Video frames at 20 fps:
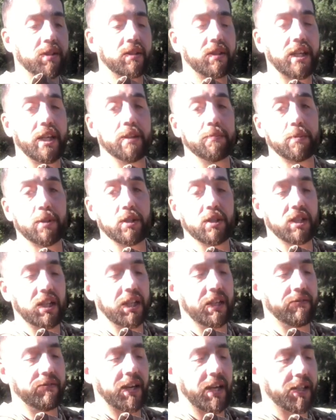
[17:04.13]
Keeps your
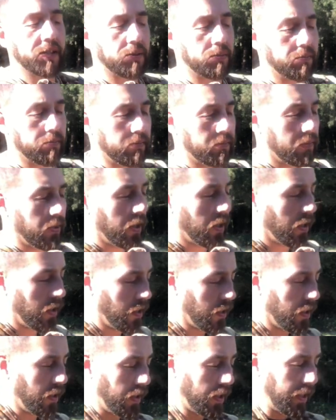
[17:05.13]
sleeve nice
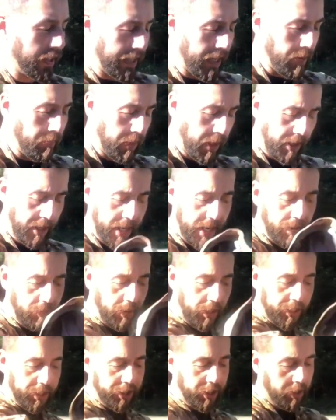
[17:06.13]
down by your hand
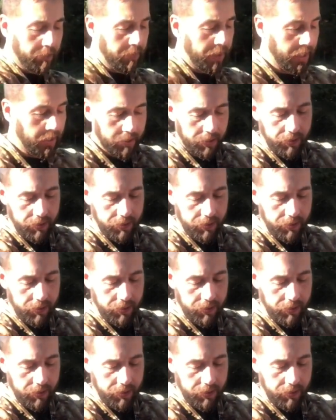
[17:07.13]
where it should be.